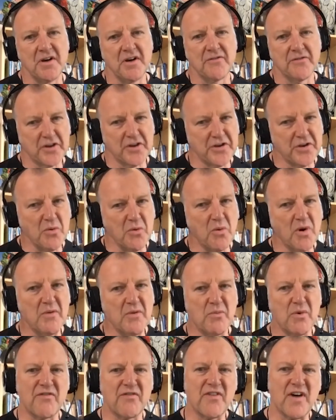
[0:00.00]
for Q1,
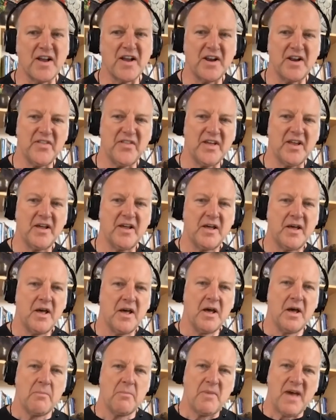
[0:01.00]
we're finding that
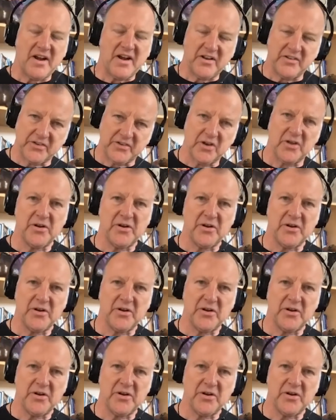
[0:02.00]
Magnuson